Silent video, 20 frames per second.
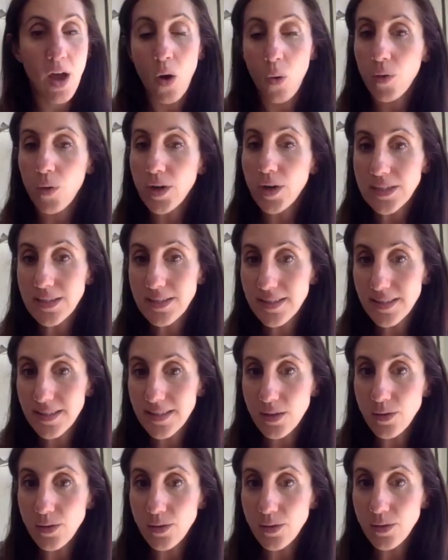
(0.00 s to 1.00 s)
We'll
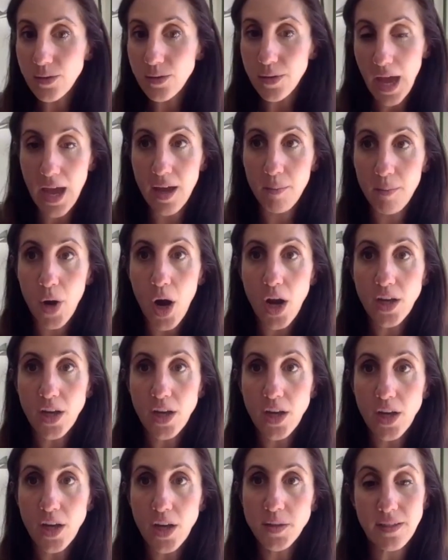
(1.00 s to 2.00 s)
consider that
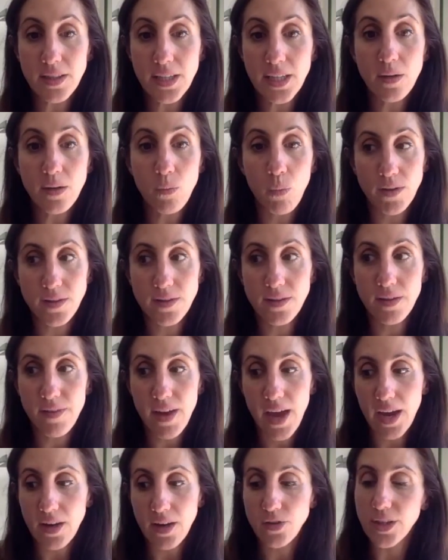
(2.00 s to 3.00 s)
prospect a lead
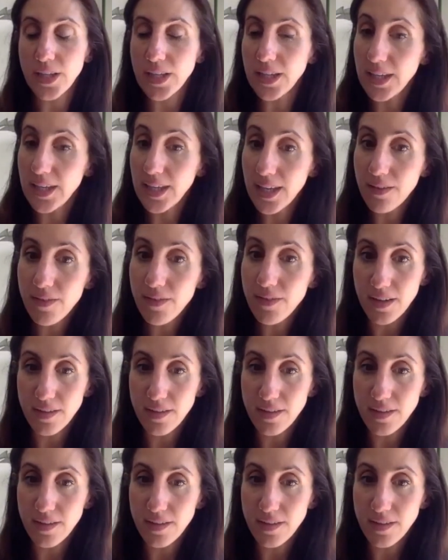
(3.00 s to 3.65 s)
once they've actually